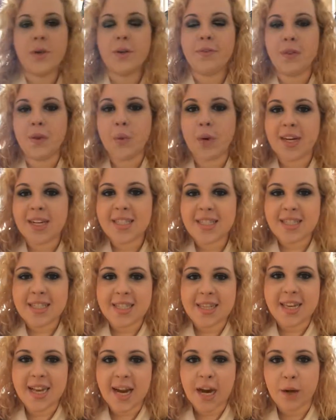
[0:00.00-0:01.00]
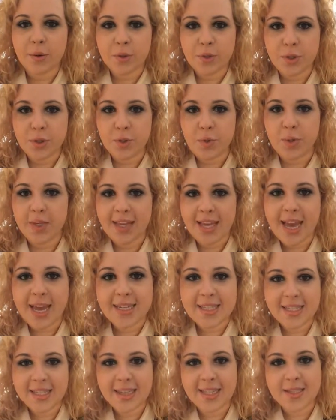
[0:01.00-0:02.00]
So if you want to see how to
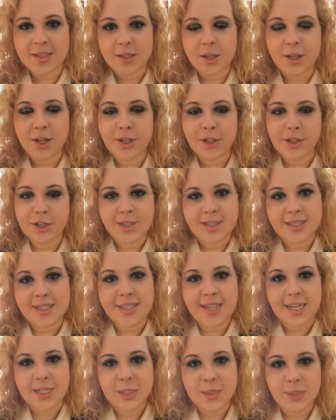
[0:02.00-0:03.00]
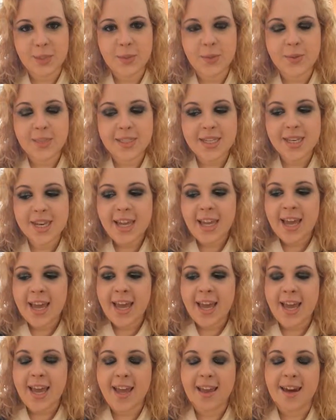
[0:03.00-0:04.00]
get this look, just stay tuned,
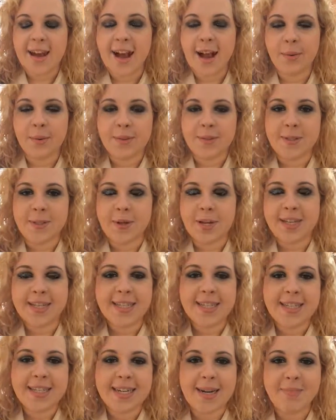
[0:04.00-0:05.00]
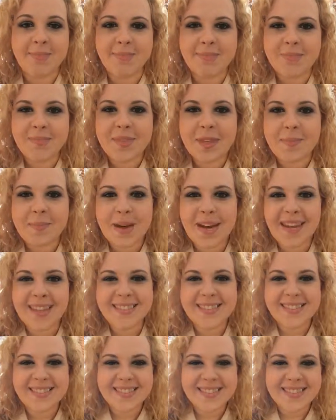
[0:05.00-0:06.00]
and I will see you guys next time. Bye!